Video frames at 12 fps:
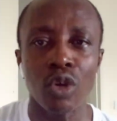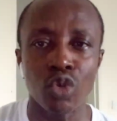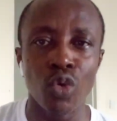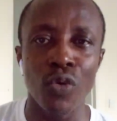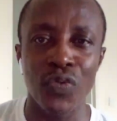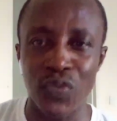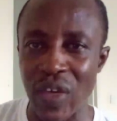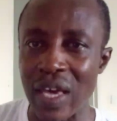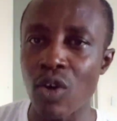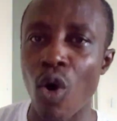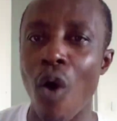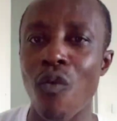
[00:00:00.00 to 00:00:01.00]
to
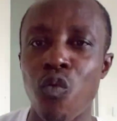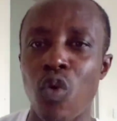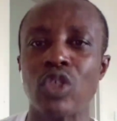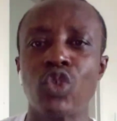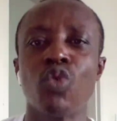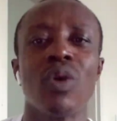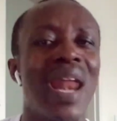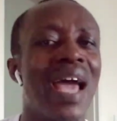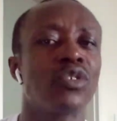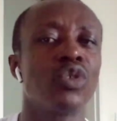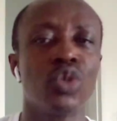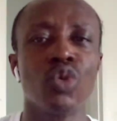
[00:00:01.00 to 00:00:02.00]
think of what you'd
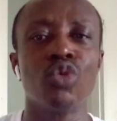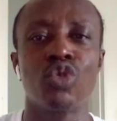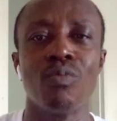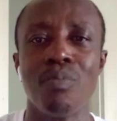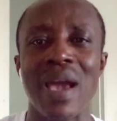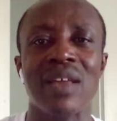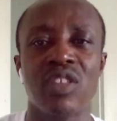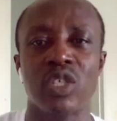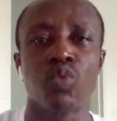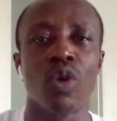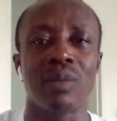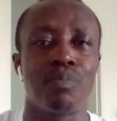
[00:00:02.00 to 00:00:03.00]
like to do to make
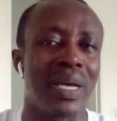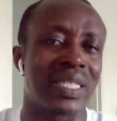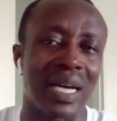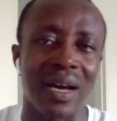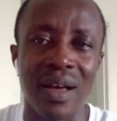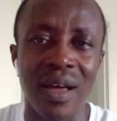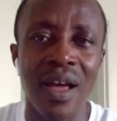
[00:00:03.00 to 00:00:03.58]
this world better.